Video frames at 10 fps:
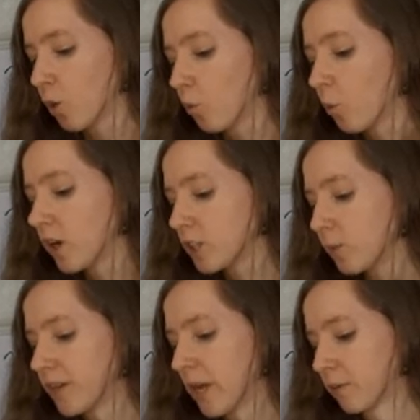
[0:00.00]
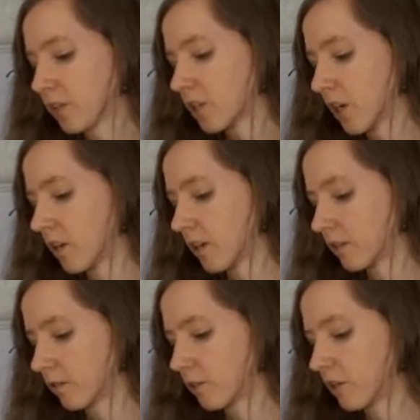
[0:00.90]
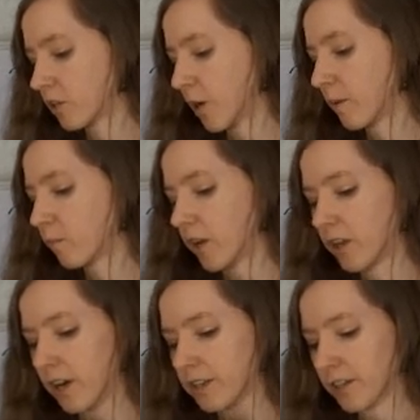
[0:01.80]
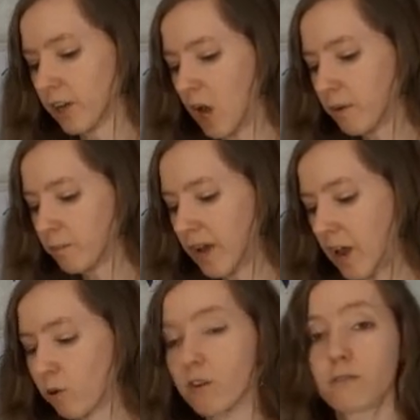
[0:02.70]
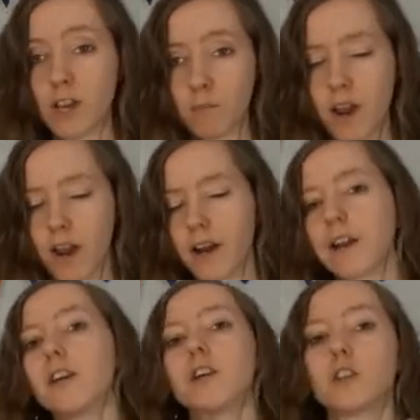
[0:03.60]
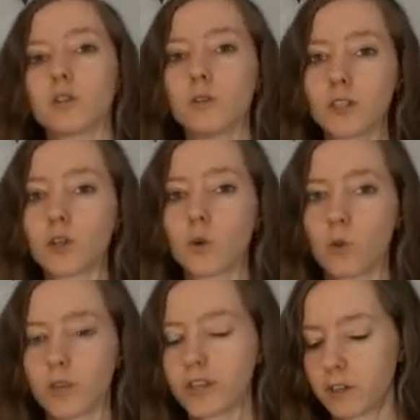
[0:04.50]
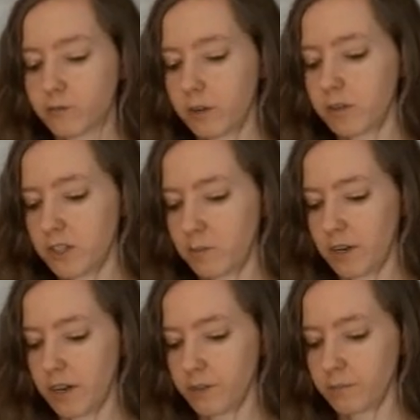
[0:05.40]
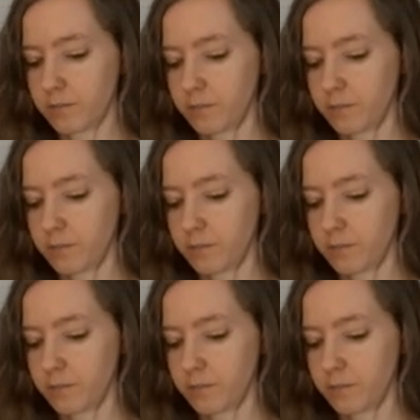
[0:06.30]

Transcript: would you be able to determine whether it is a common bat or a vampire using only your frequency meter?